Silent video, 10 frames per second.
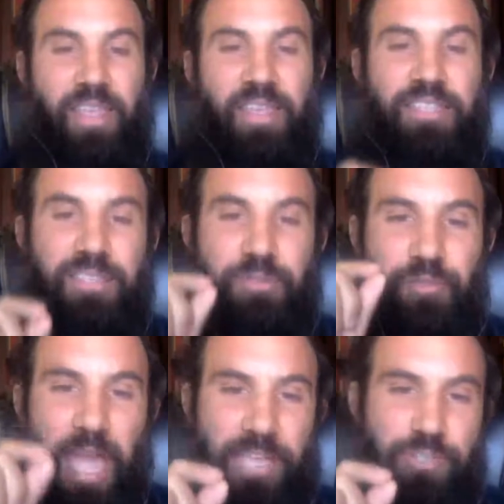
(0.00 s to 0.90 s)
And this is
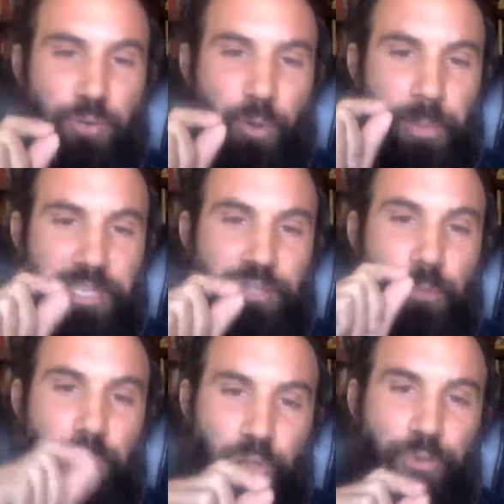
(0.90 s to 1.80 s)
factual based
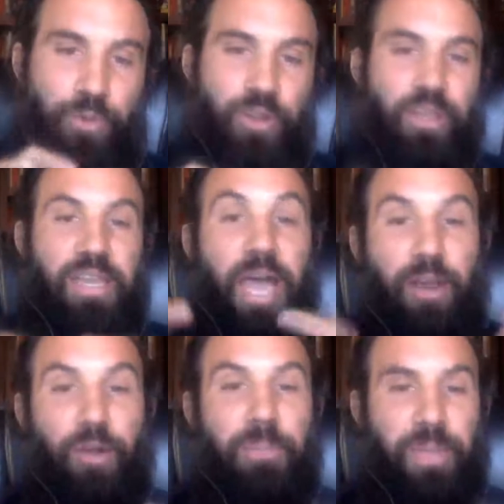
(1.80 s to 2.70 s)
on blood work, not
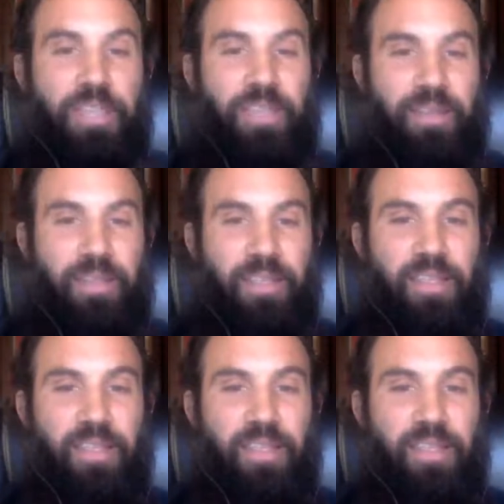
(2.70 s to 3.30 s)
our opinion.